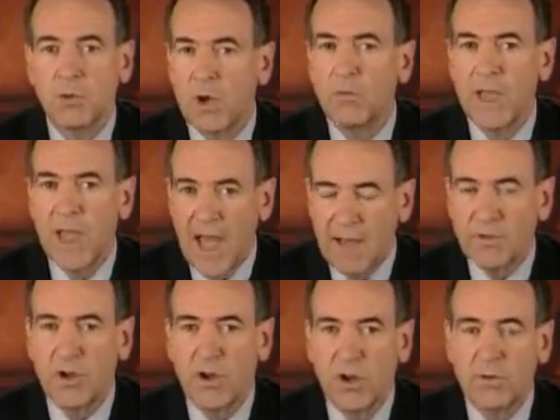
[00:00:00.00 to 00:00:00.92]
But what we
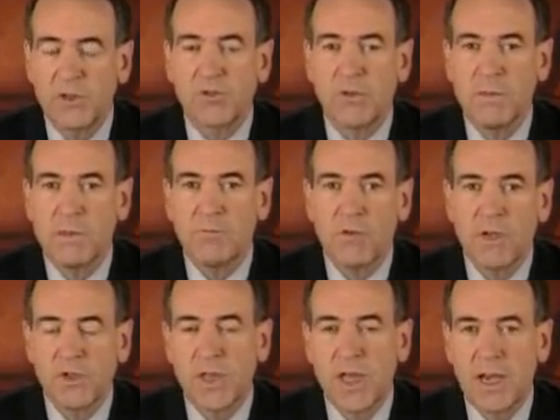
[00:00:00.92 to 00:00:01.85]
have to always
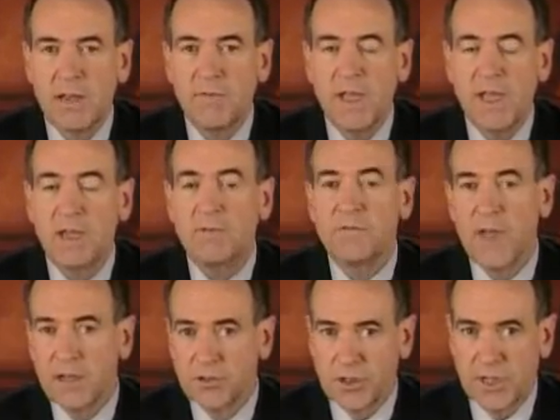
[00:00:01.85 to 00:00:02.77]
remember is that if he
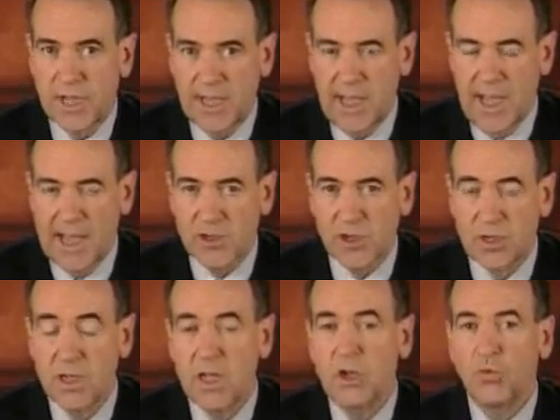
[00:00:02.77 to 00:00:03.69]
had failed to take
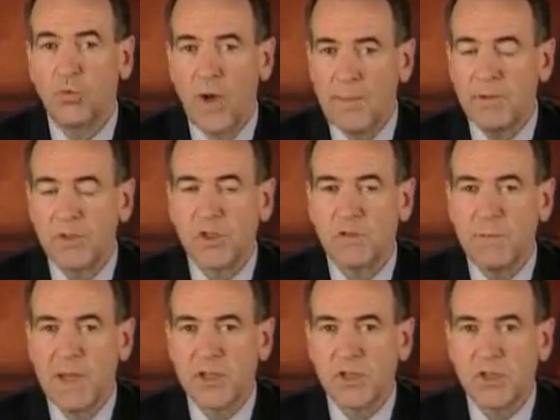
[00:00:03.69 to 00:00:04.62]
action,
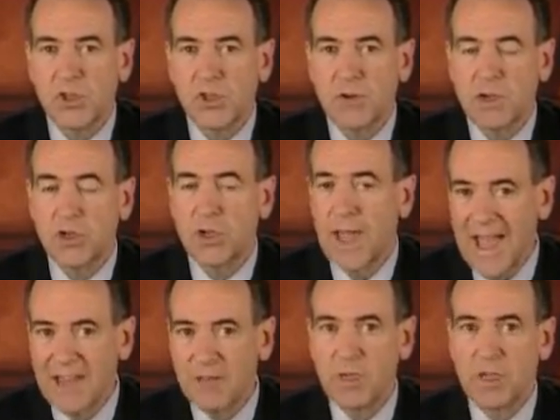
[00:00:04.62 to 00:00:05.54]
weapons of mass
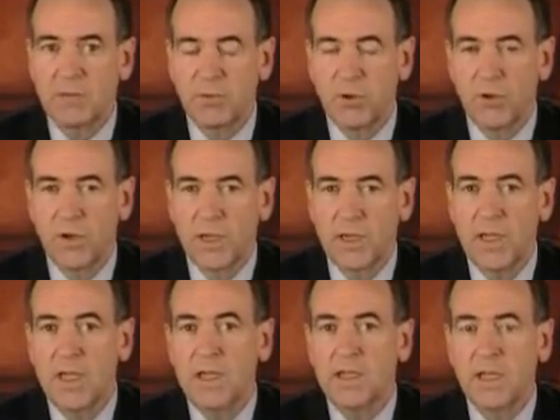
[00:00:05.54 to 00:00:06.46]
destruction had been
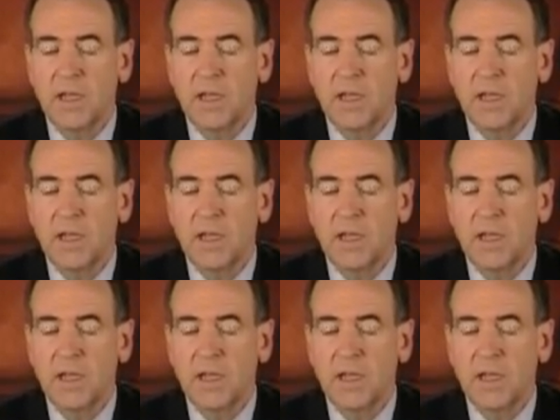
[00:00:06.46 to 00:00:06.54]
deployed,